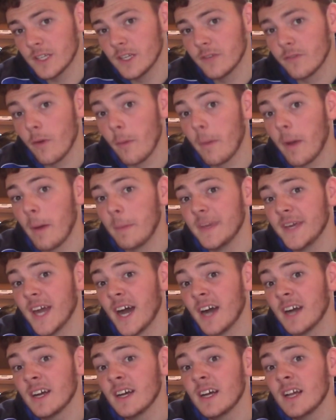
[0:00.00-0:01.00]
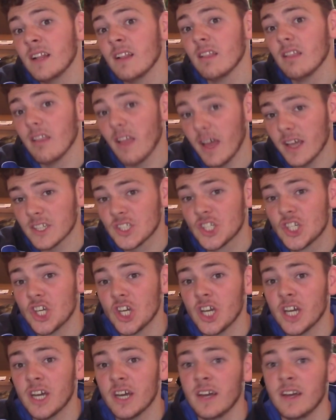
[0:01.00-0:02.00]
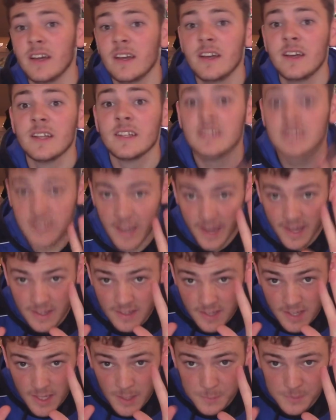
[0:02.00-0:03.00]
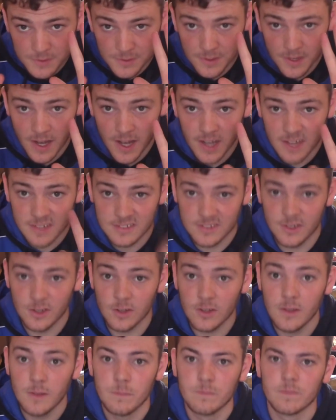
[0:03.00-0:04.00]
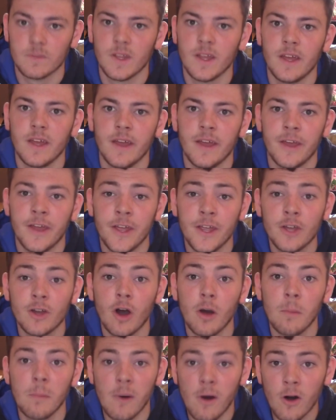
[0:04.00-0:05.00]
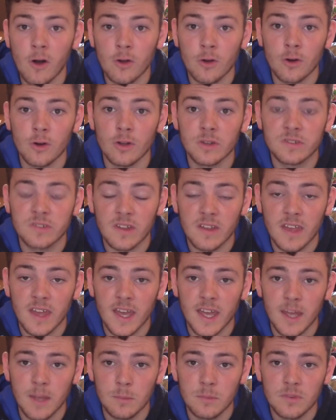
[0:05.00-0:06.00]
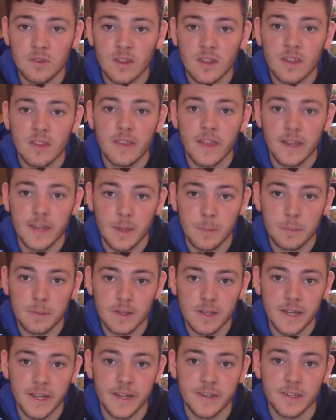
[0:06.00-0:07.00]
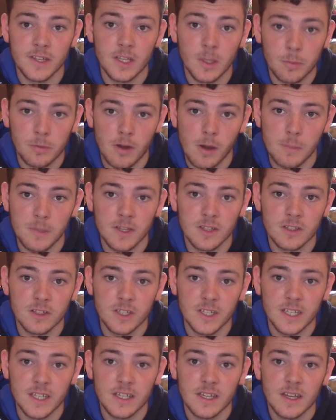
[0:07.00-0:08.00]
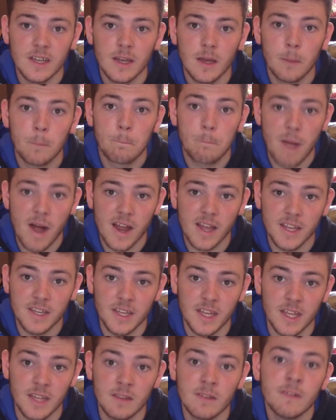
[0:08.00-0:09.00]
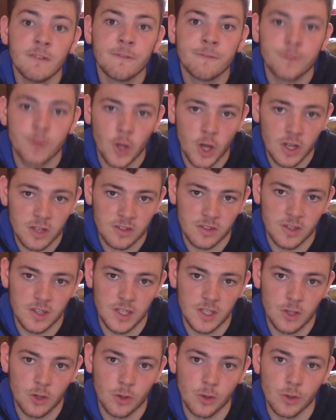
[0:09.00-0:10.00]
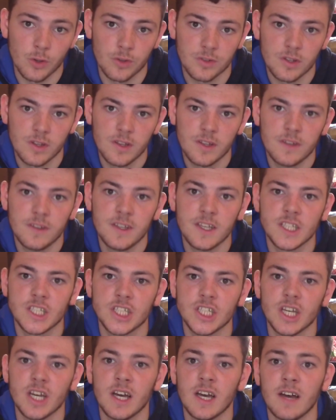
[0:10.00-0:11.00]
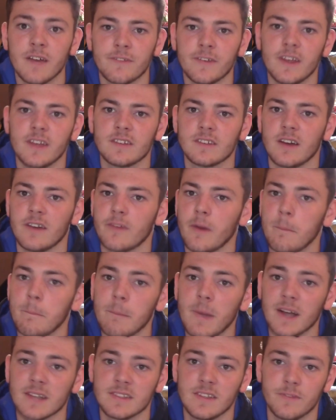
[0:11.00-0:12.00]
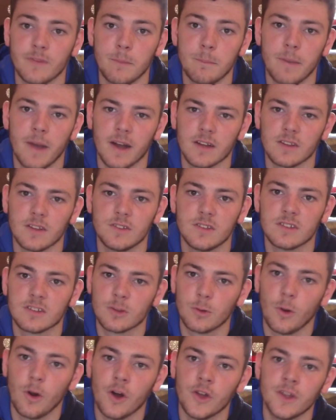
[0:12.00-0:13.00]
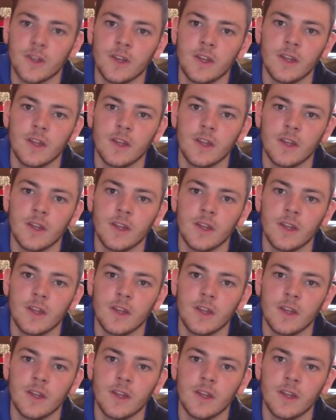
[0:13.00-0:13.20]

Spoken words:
of Aubameyang, last year, 10 games for Arsenal, he got more goals to games than he played in the Premier League, banging in 13 goals. This year, I think he's going to have a massive impact on the squad,